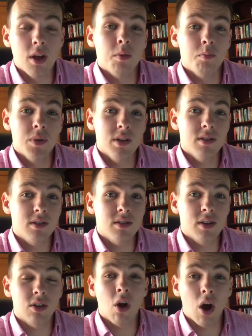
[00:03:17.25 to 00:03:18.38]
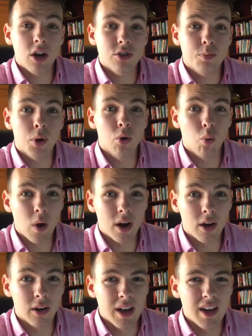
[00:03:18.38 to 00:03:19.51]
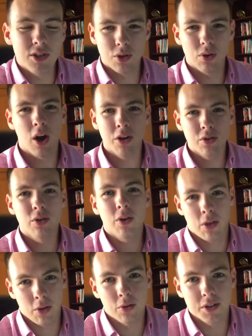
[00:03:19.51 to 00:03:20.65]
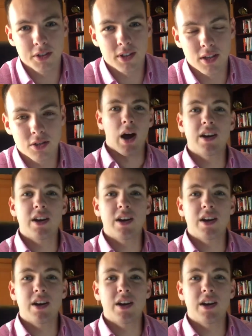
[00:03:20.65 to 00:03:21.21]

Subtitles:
means that the cost per wear is under 30 cents.